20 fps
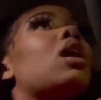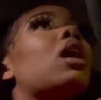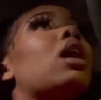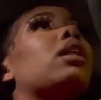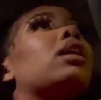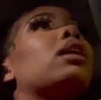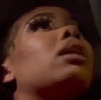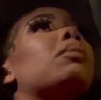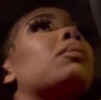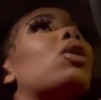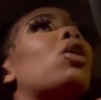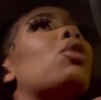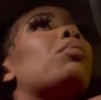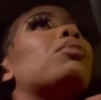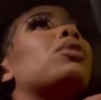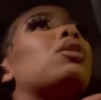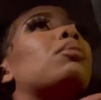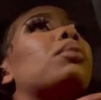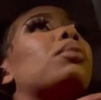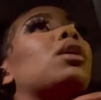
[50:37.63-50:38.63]
I think I'm gonna
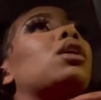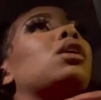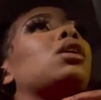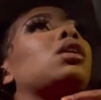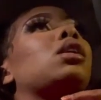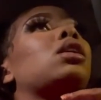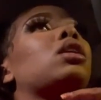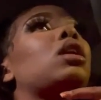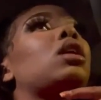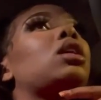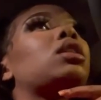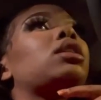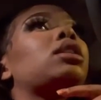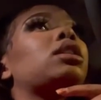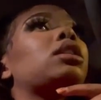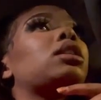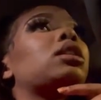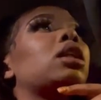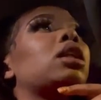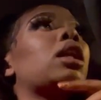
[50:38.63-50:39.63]
open up
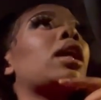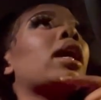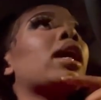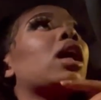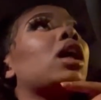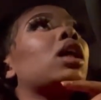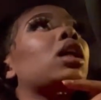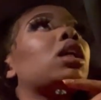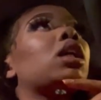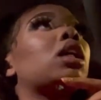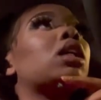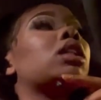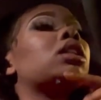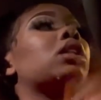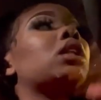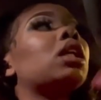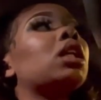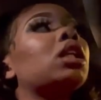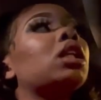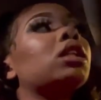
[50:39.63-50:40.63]

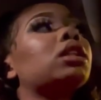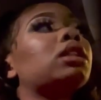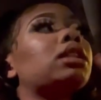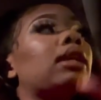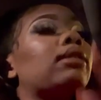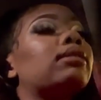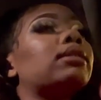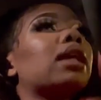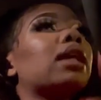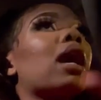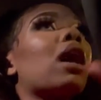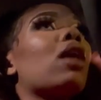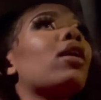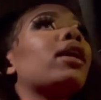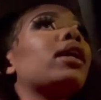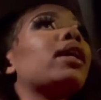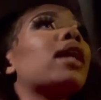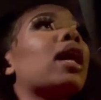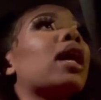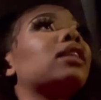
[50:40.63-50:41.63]
another savings. I
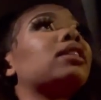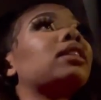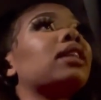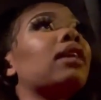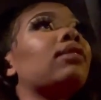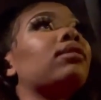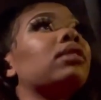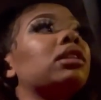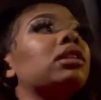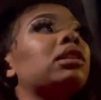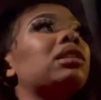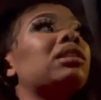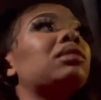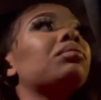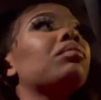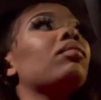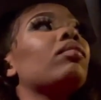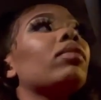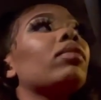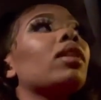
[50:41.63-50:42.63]
already got a savings,
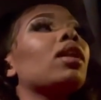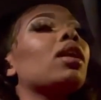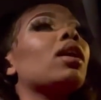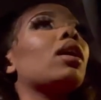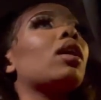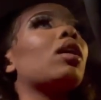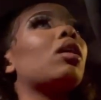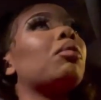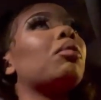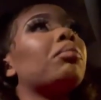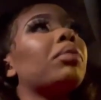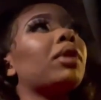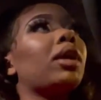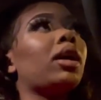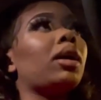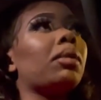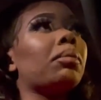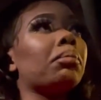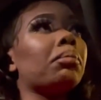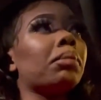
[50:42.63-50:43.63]

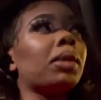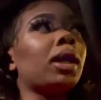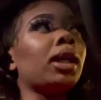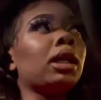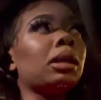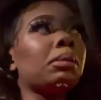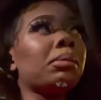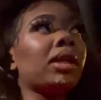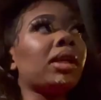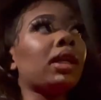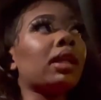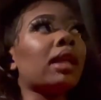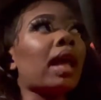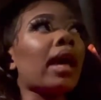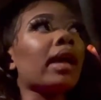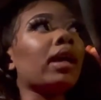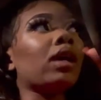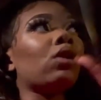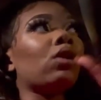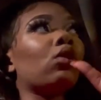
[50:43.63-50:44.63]
but money be
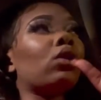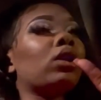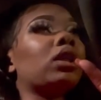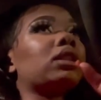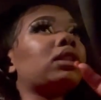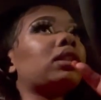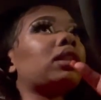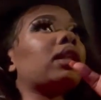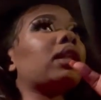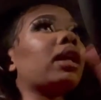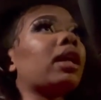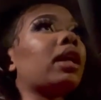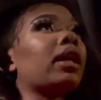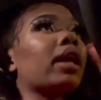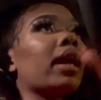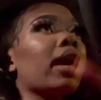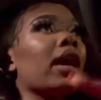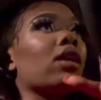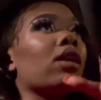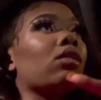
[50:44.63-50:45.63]
like going into the
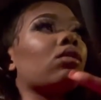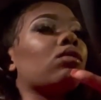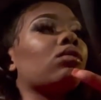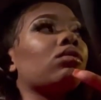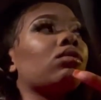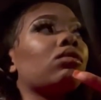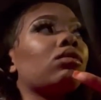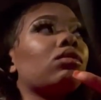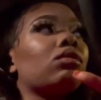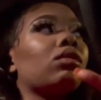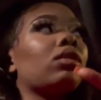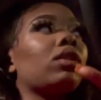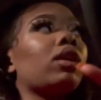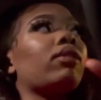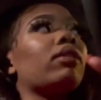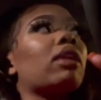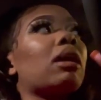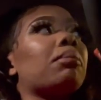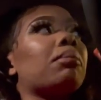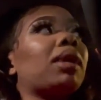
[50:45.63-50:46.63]
account,
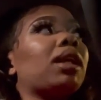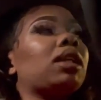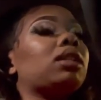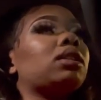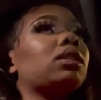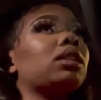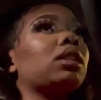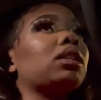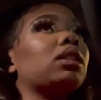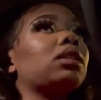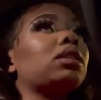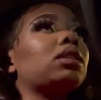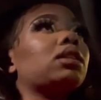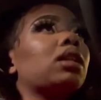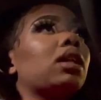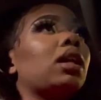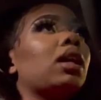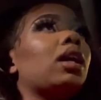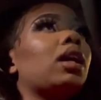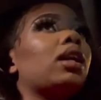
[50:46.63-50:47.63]
if that makes sense.
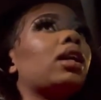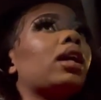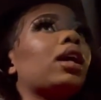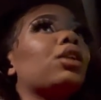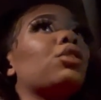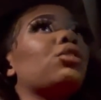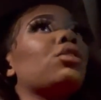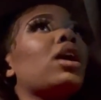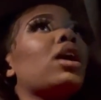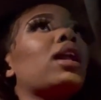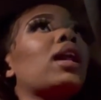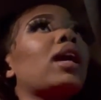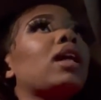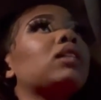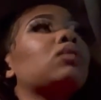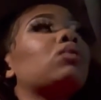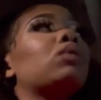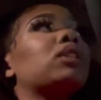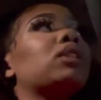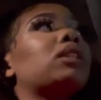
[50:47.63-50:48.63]
Like, you know how like
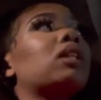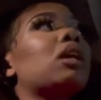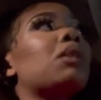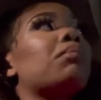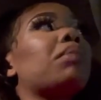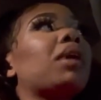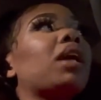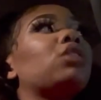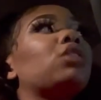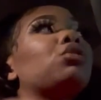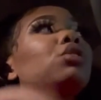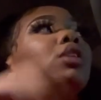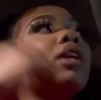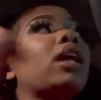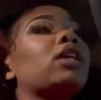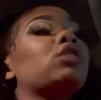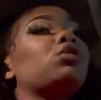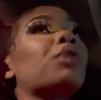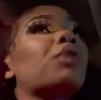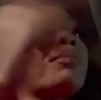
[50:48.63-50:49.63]
with some banks, you could
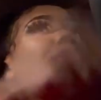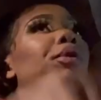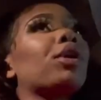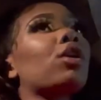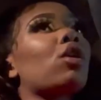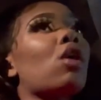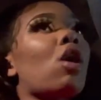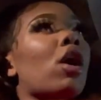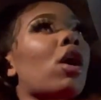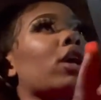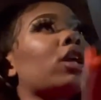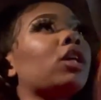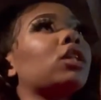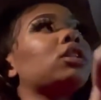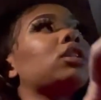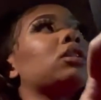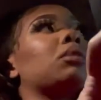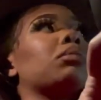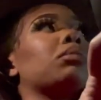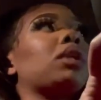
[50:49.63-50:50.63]
like swipe your card
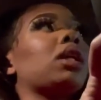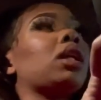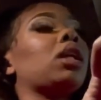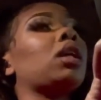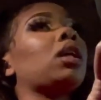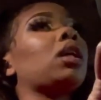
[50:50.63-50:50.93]
or something.